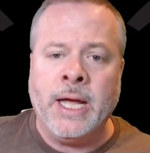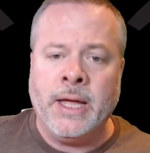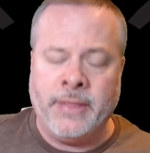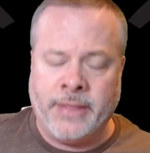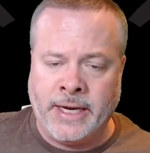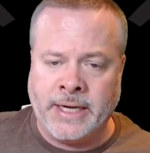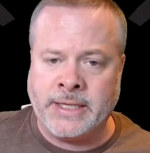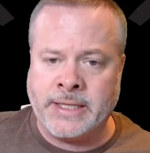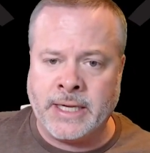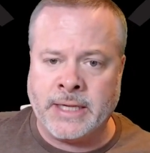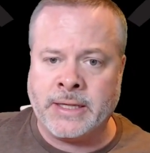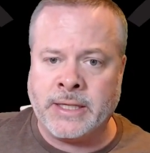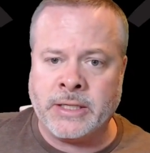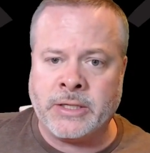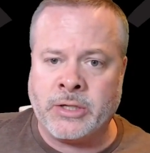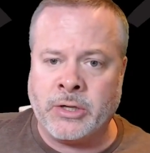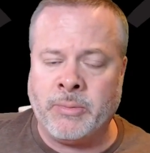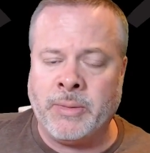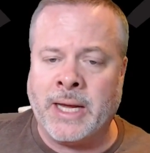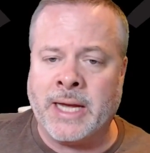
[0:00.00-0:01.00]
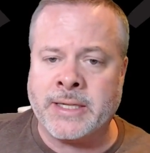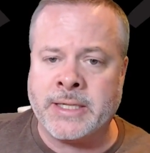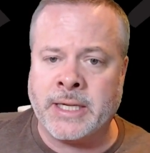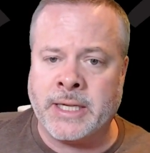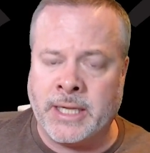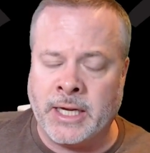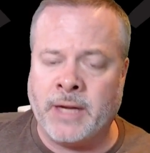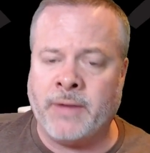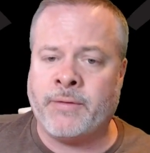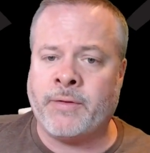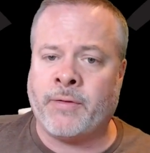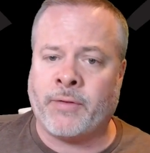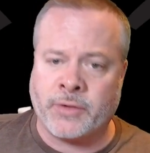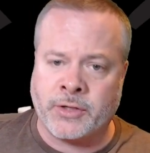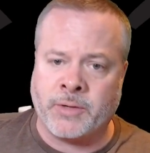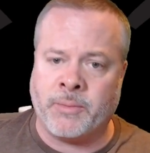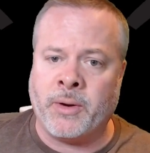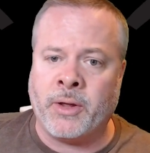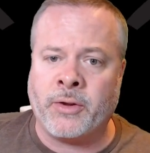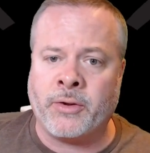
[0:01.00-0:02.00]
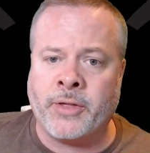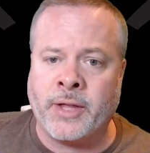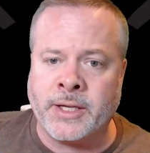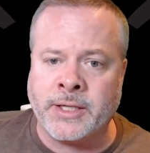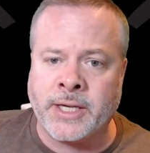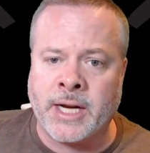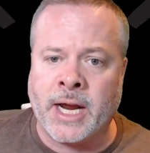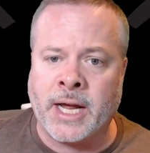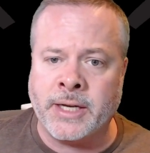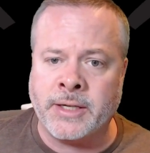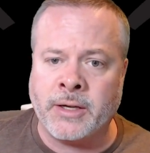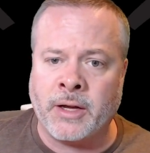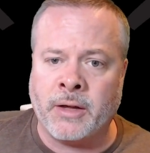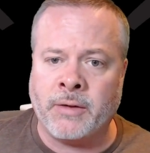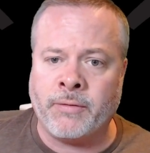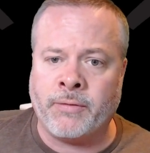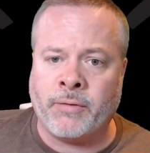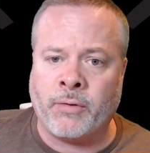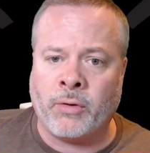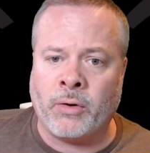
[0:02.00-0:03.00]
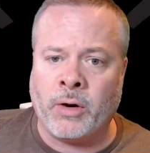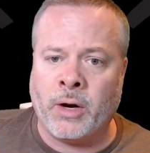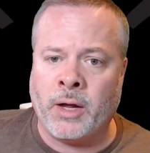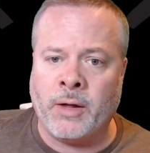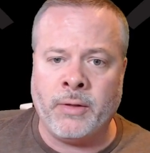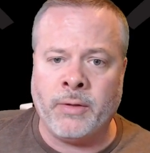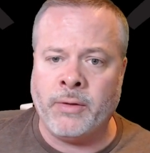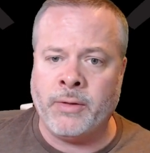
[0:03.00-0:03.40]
They sent this to me as a gift for some other things that I had done for